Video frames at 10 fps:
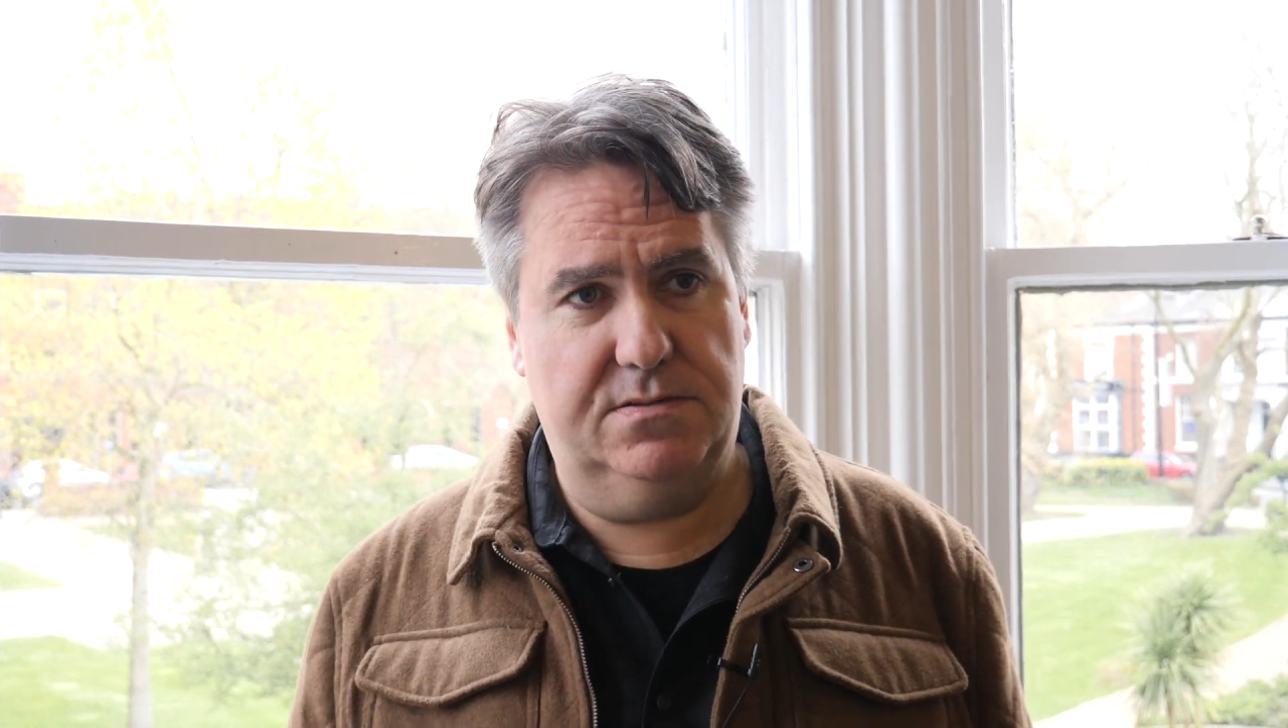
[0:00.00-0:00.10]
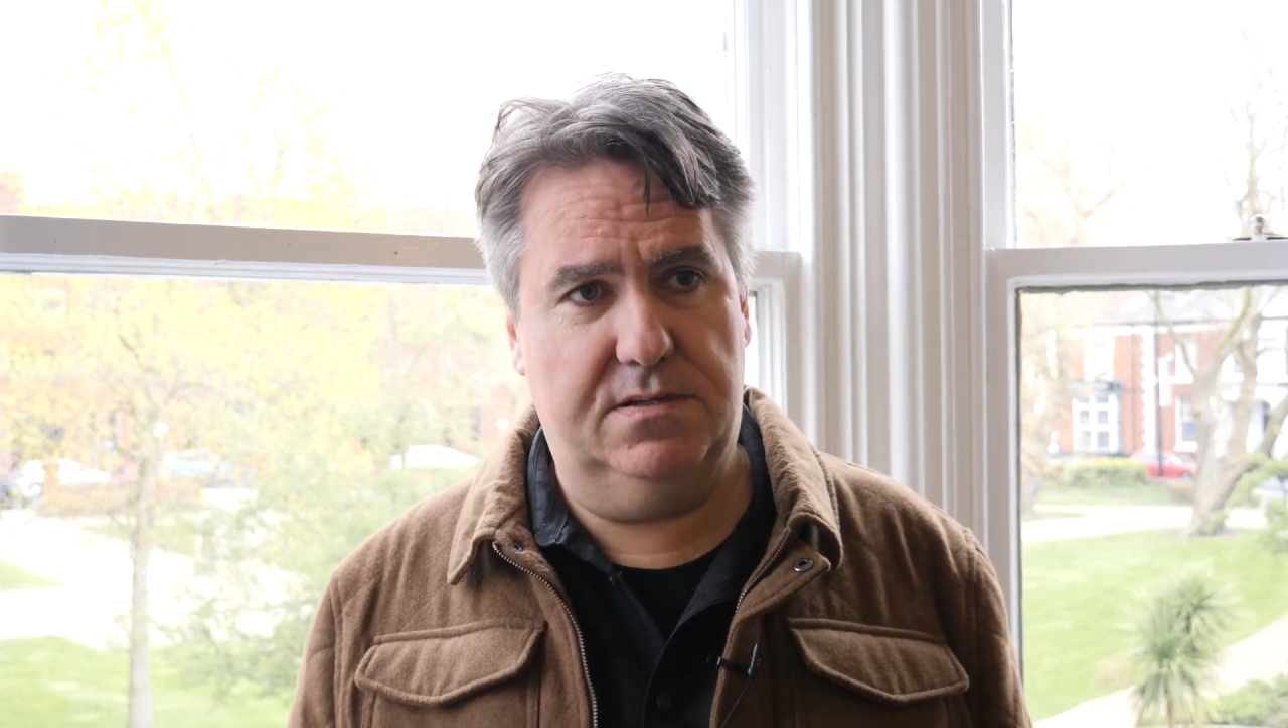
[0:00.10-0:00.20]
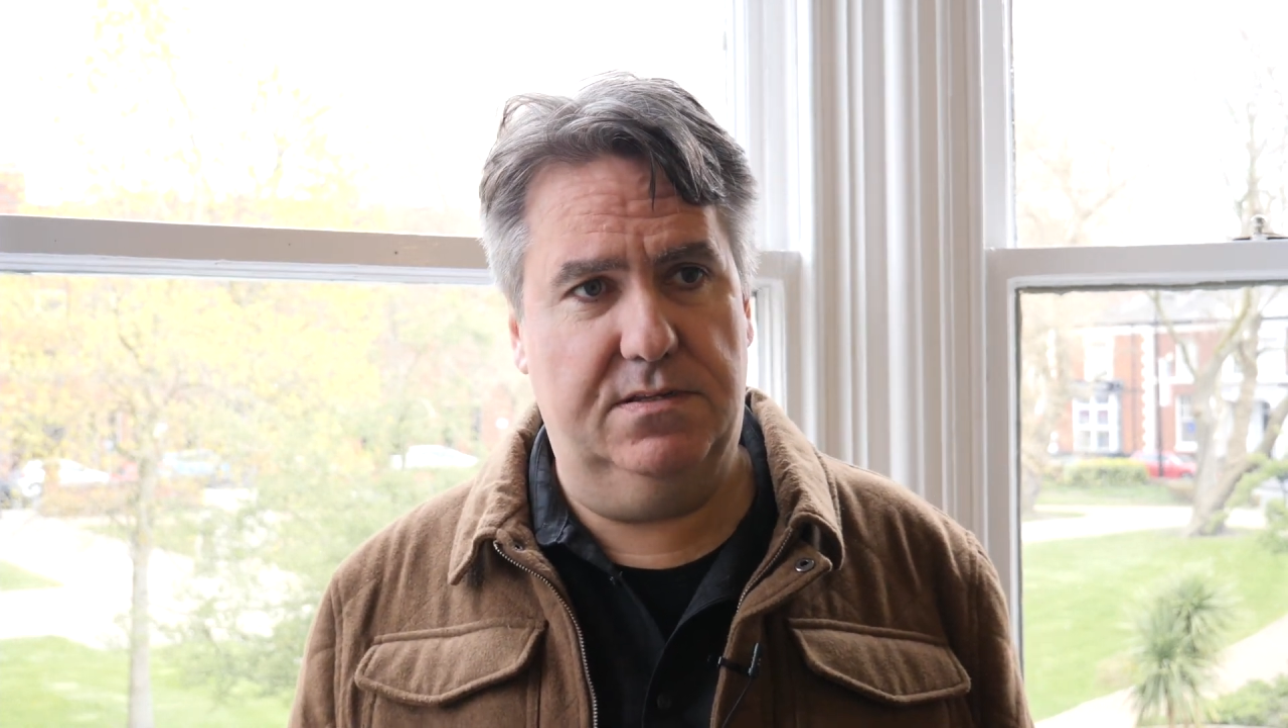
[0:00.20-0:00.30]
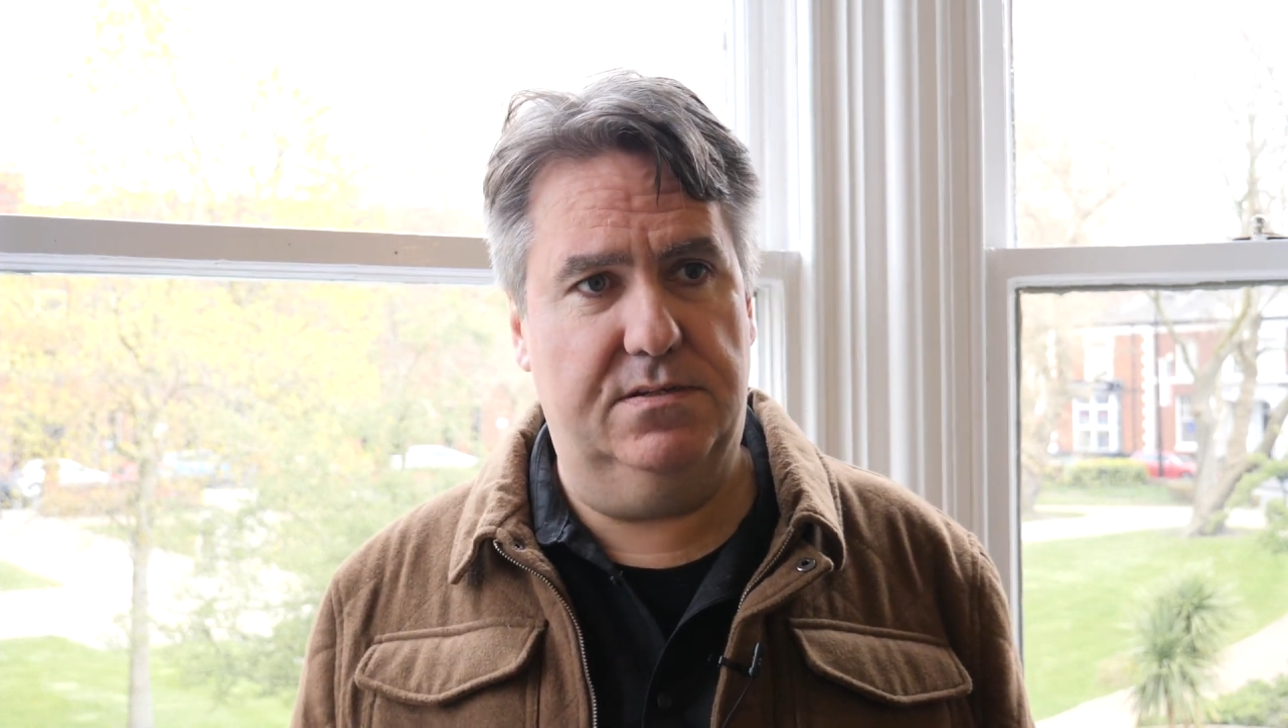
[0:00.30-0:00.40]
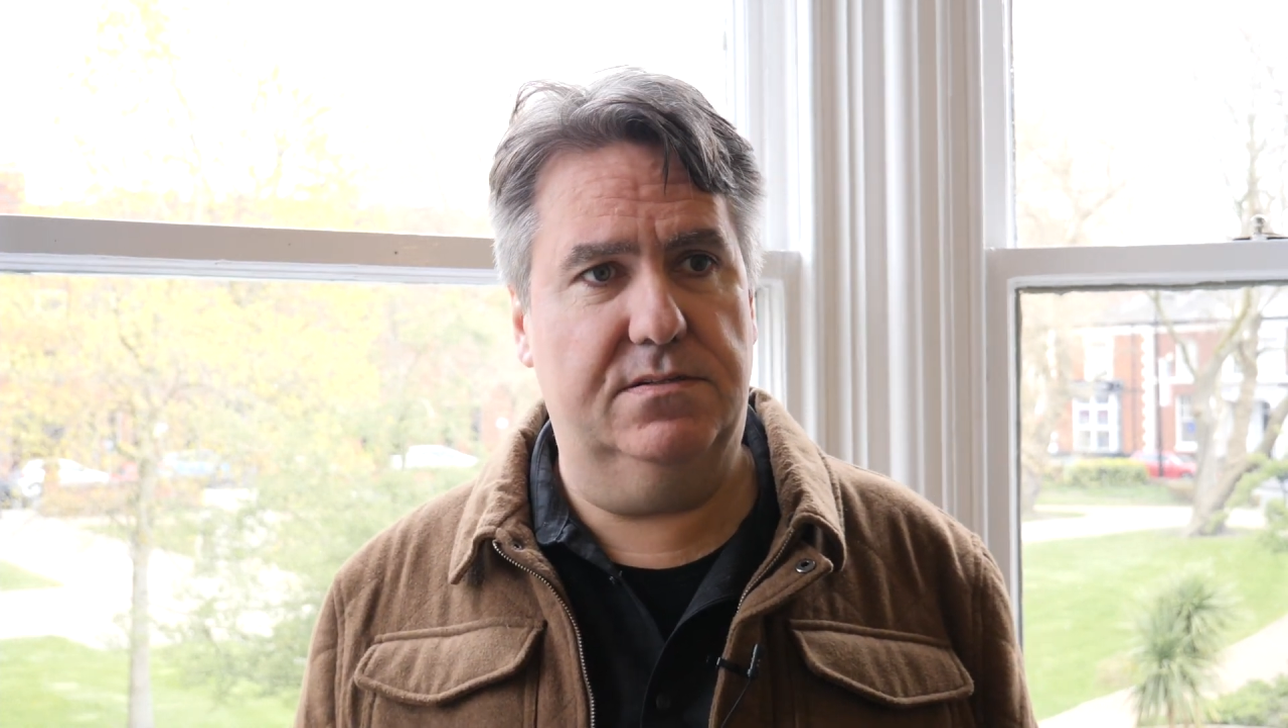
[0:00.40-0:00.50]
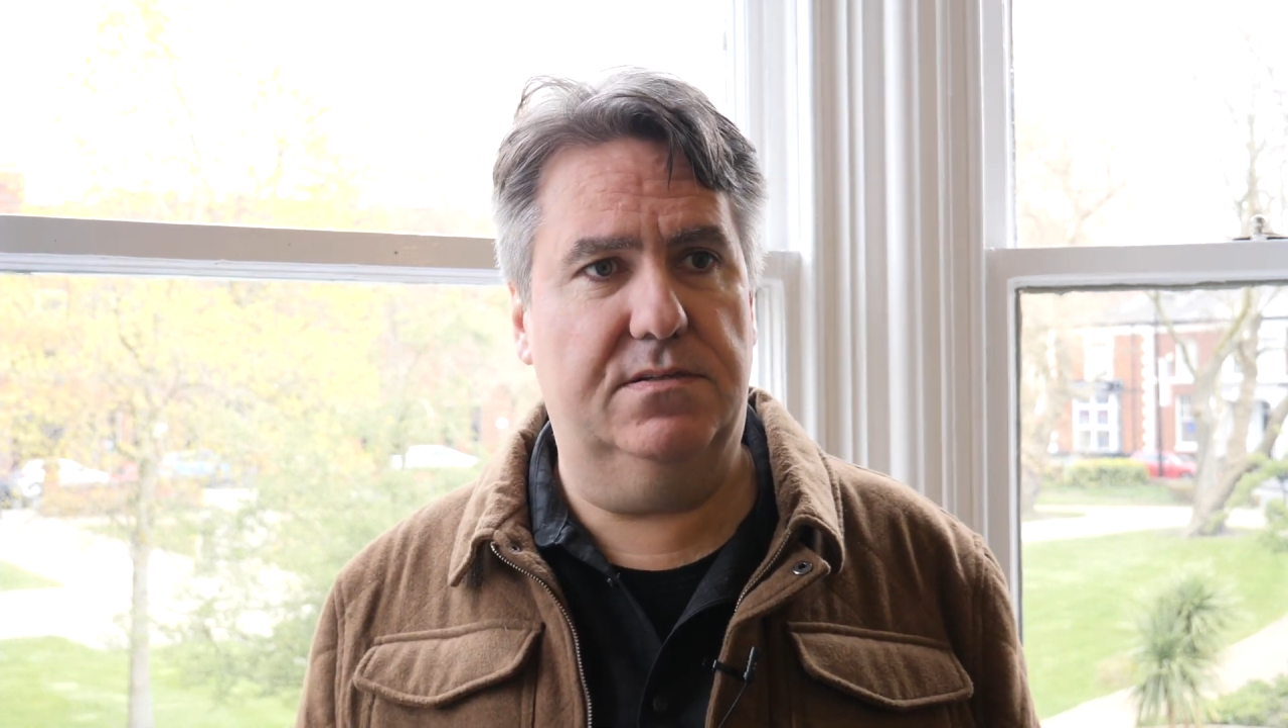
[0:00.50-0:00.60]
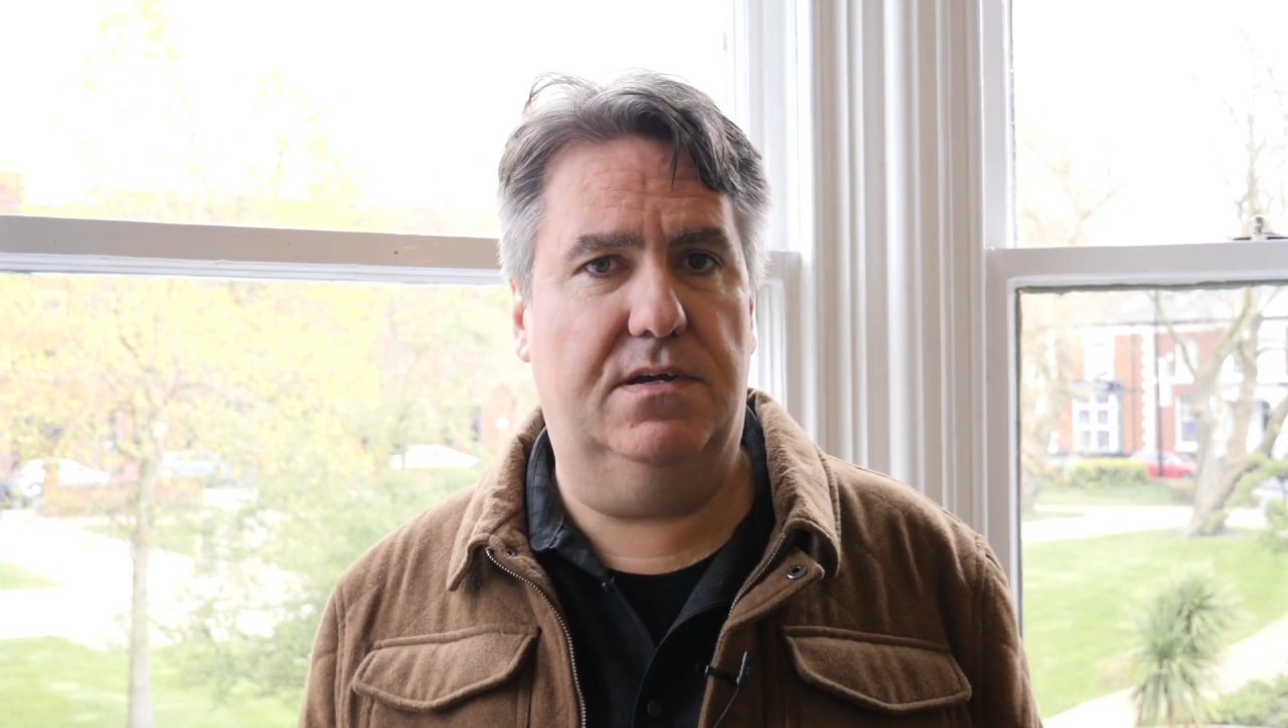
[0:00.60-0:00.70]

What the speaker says: I think that